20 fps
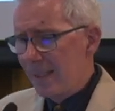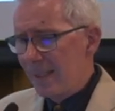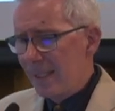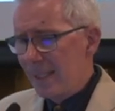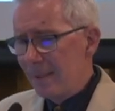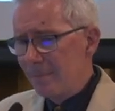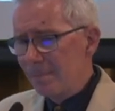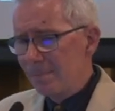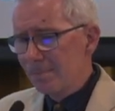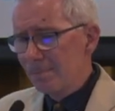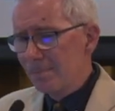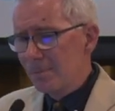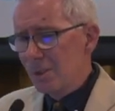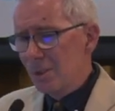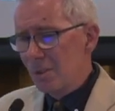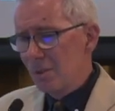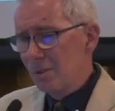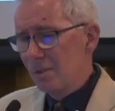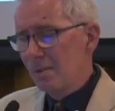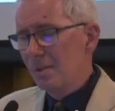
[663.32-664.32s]
Um,
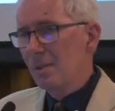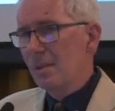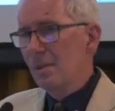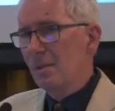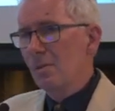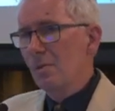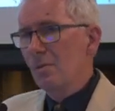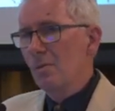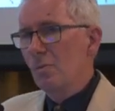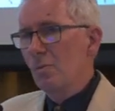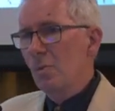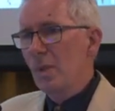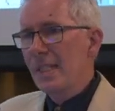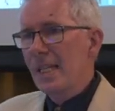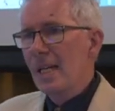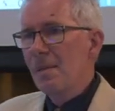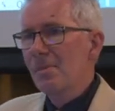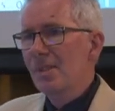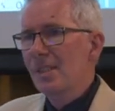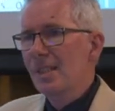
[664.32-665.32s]
so we
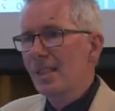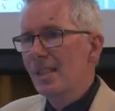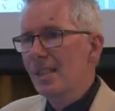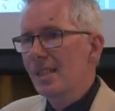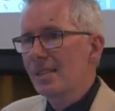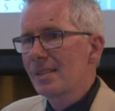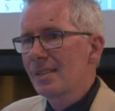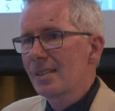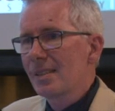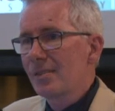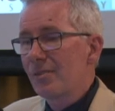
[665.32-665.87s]
come together to,